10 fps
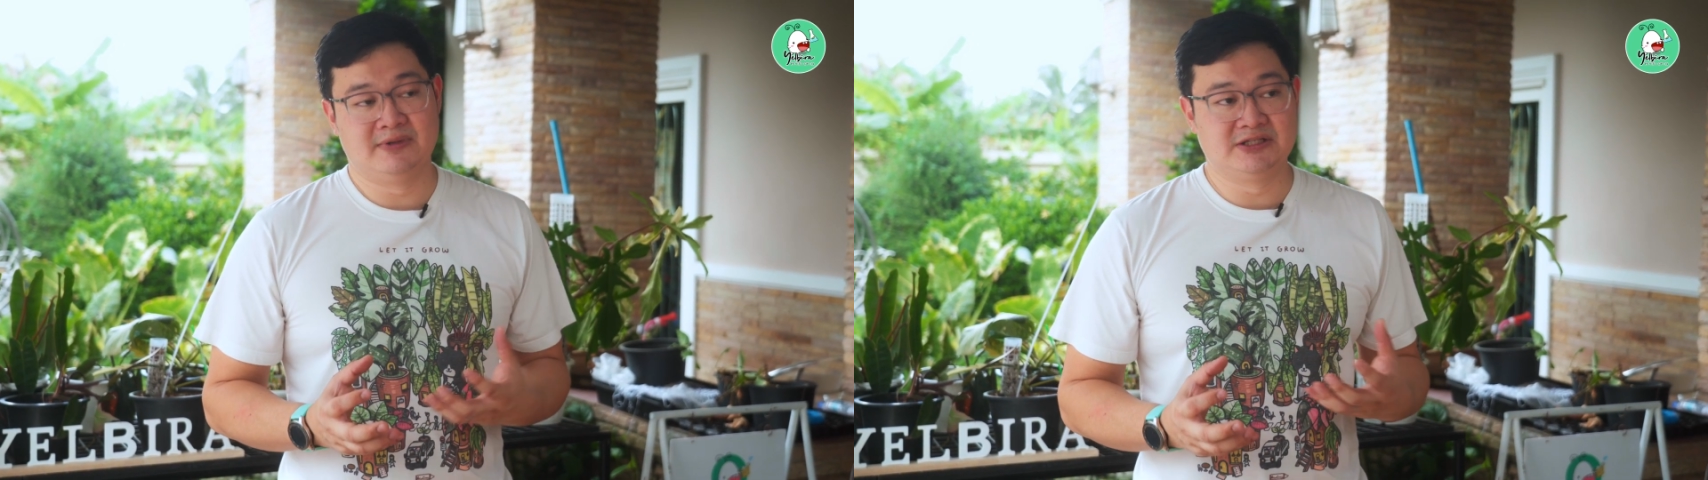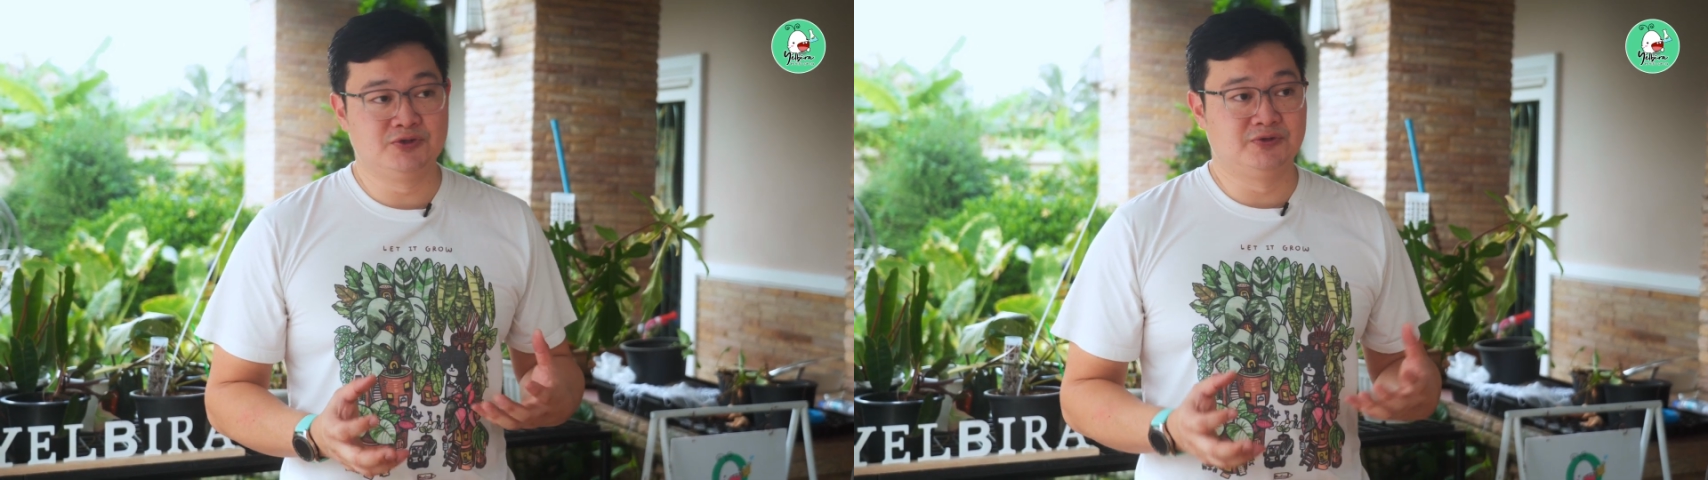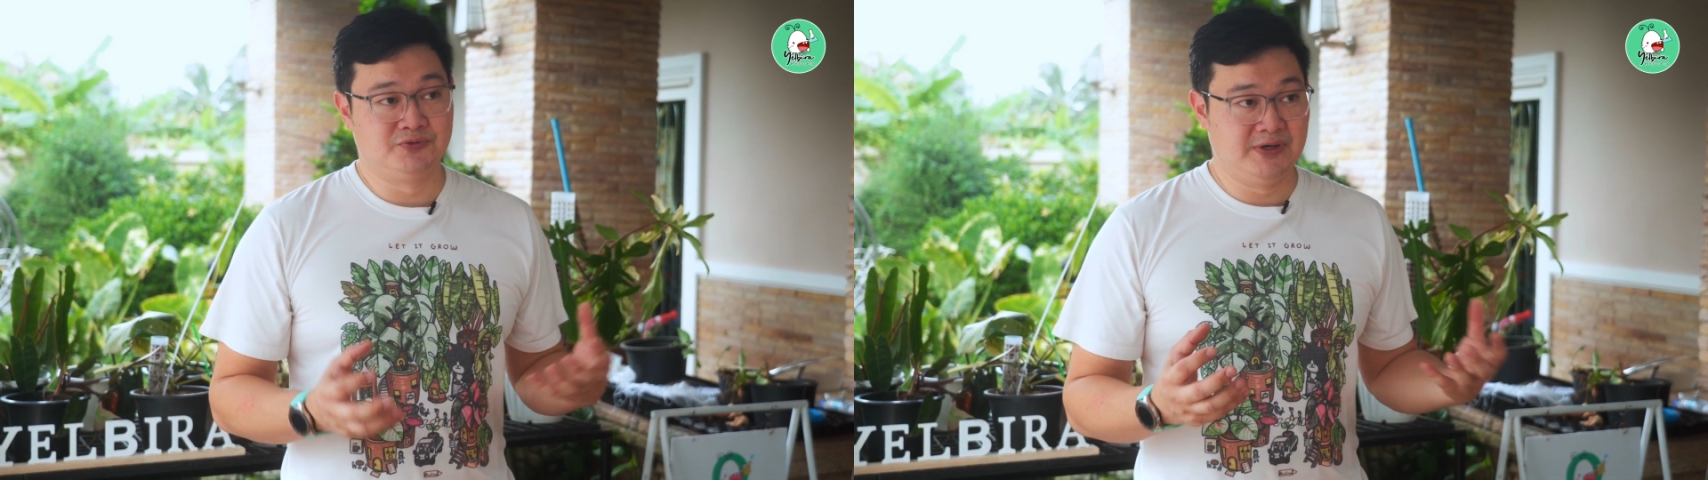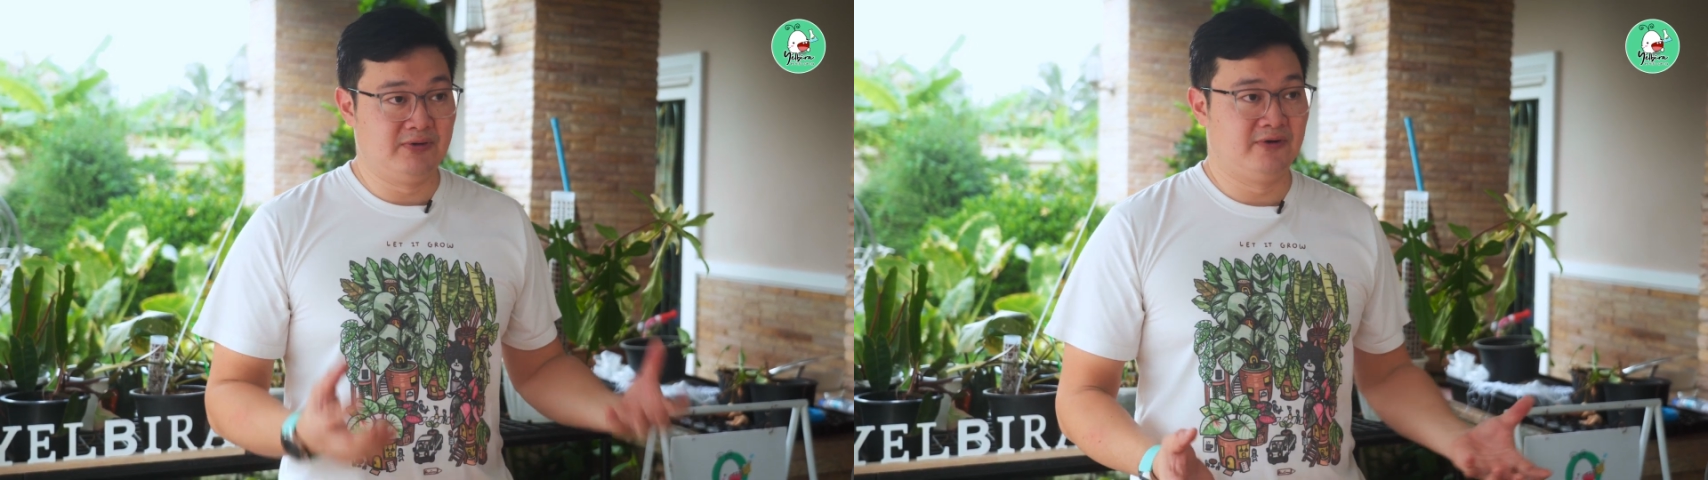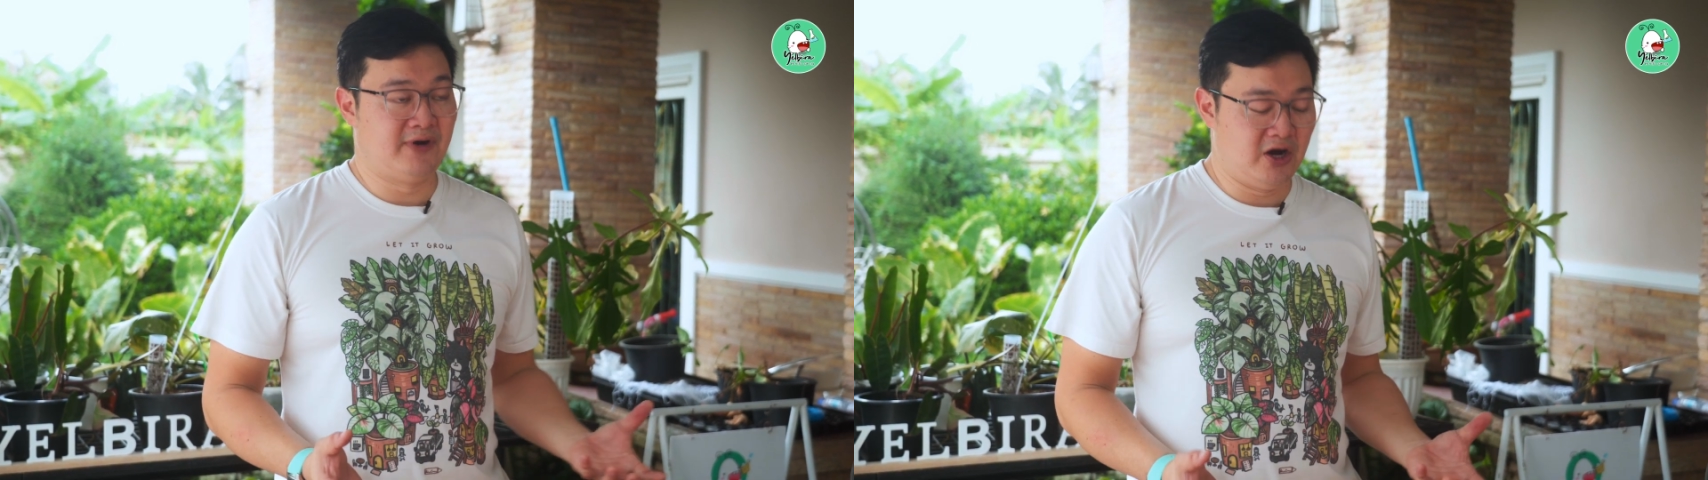into the
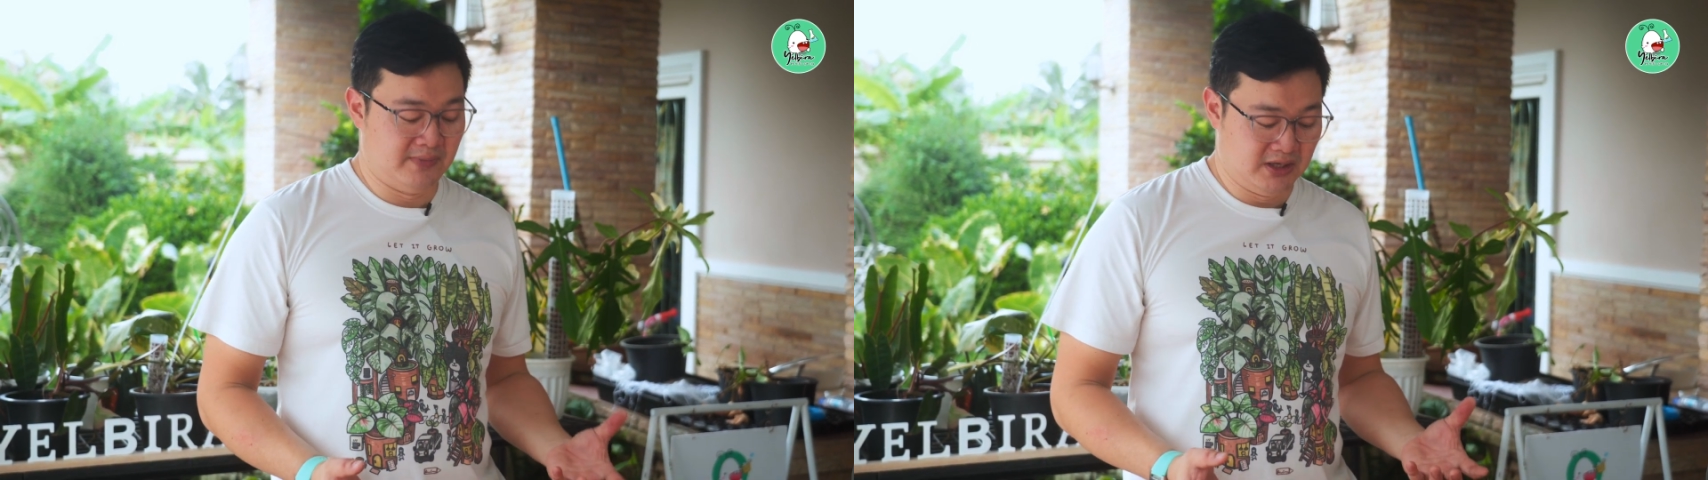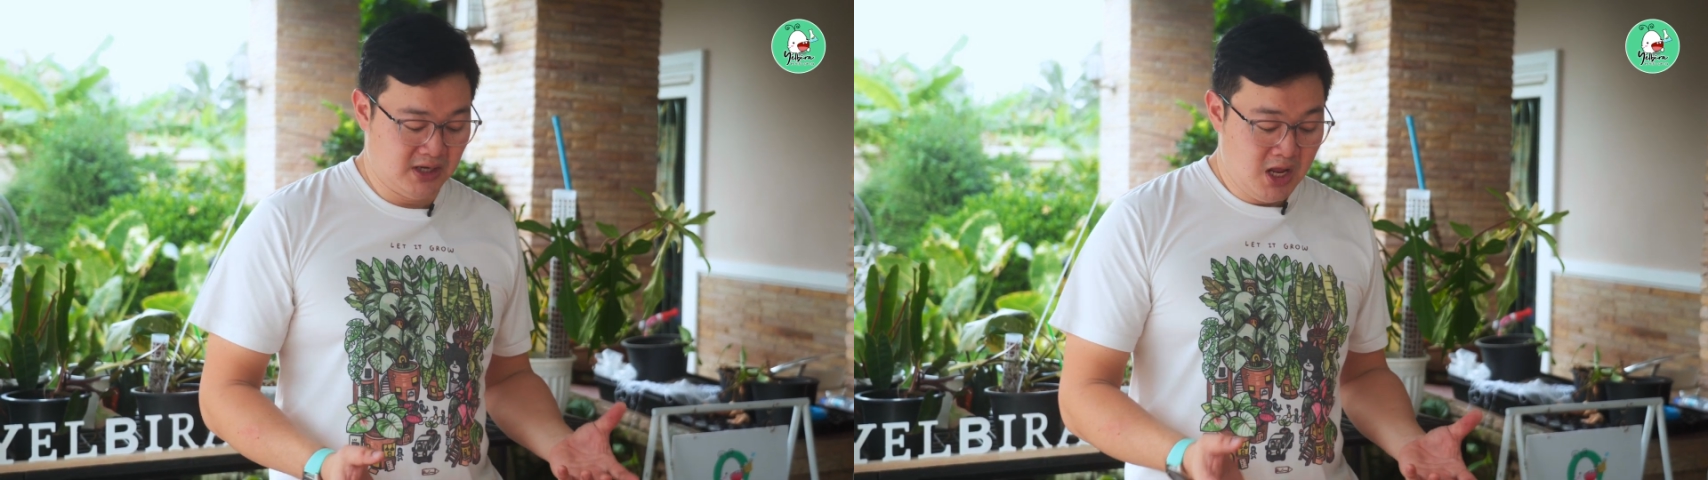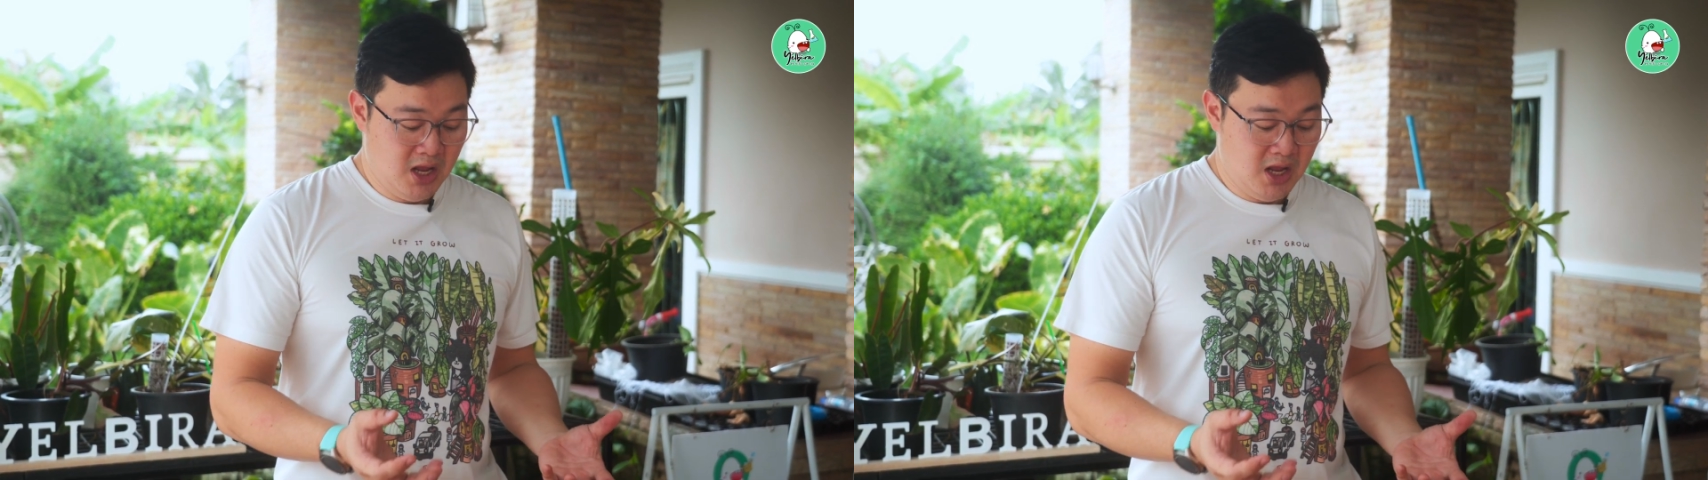real environment.